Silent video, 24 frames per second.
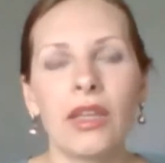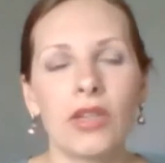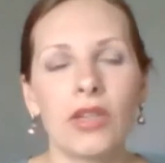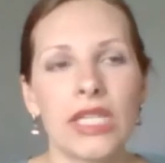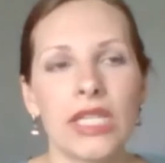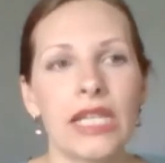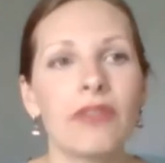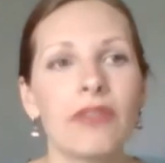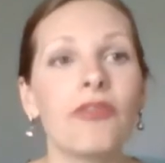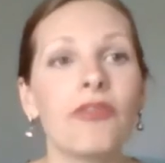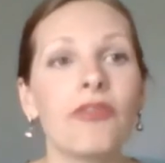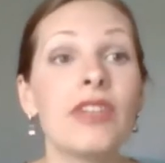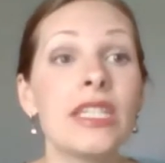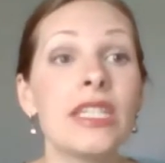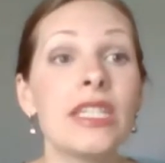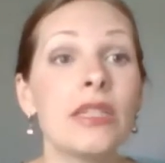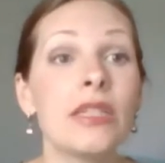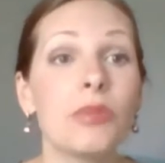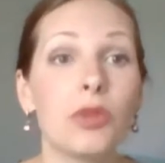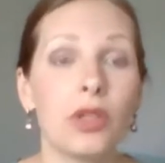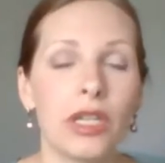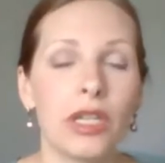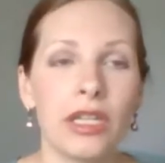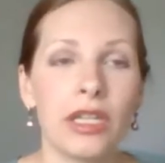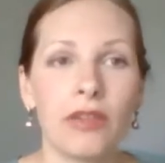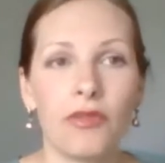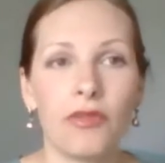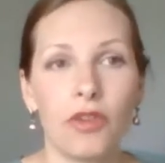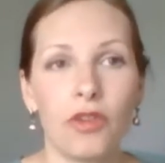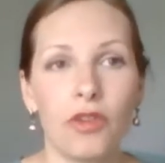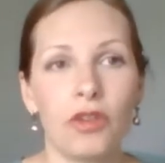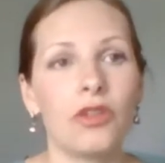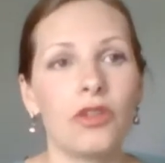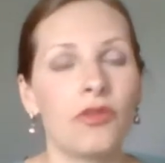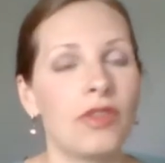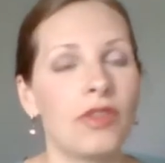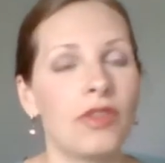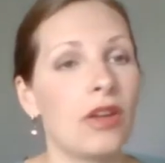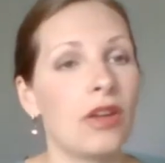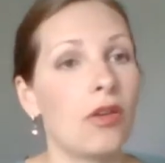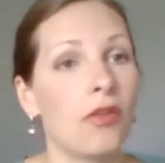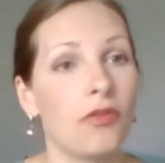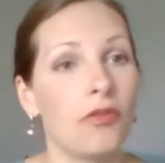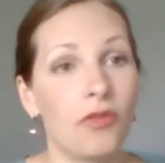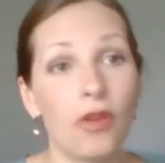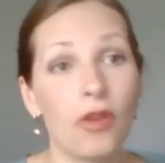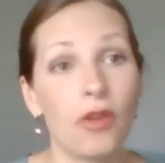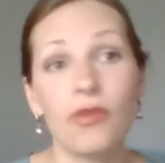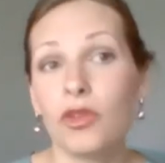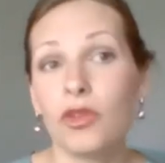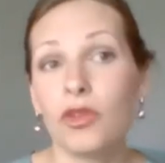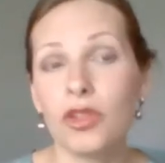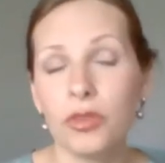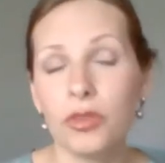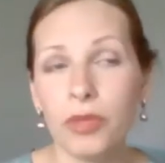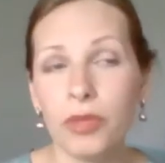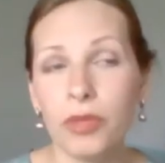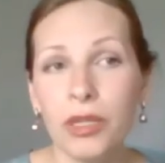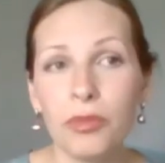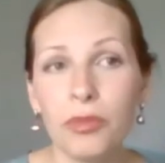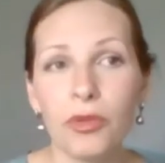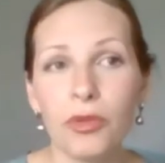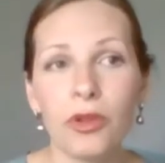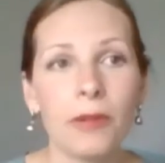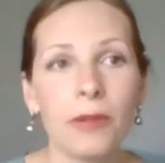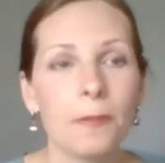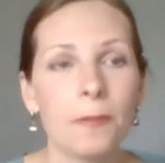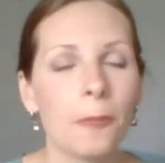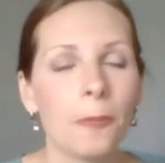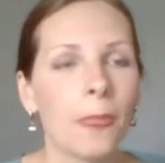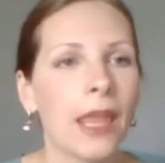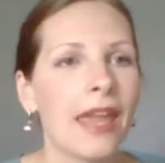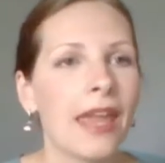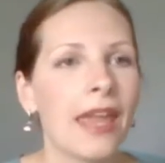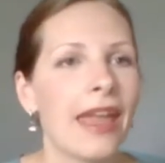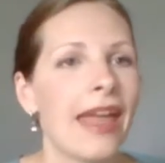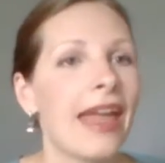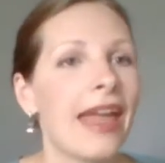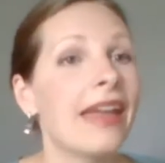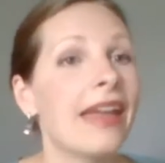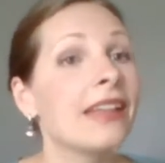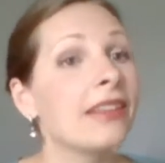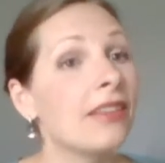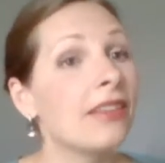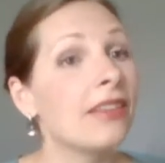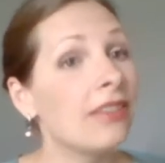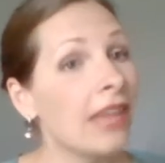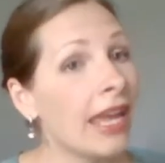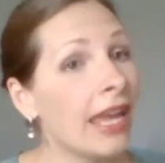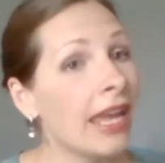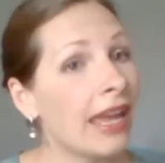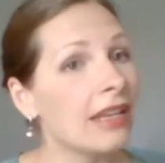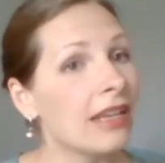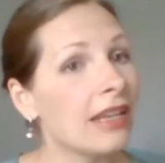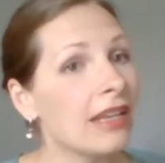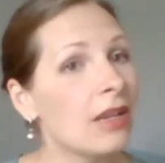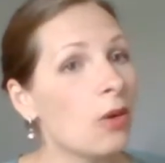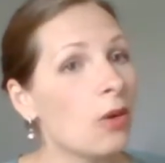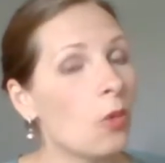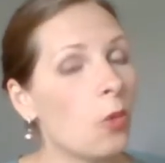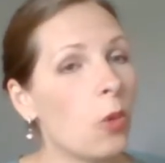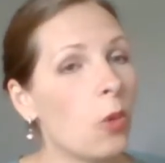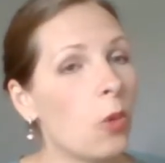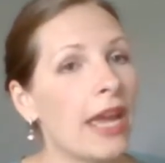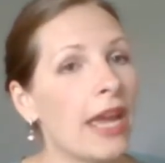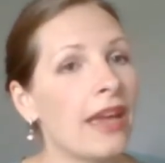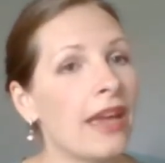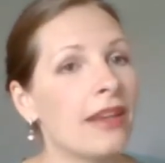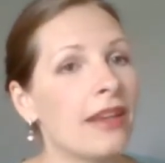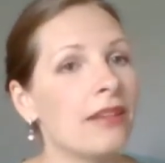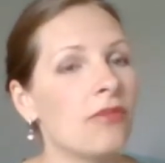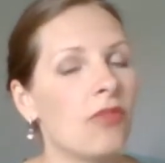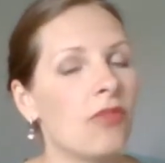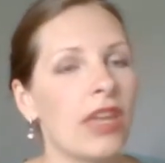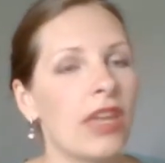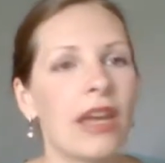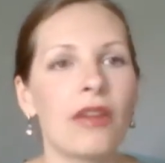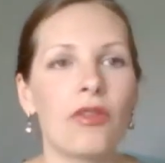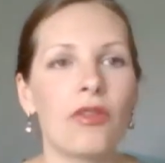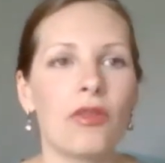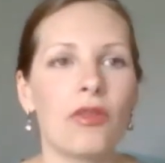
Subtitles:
yourself visible in front of the of those people. And then when they're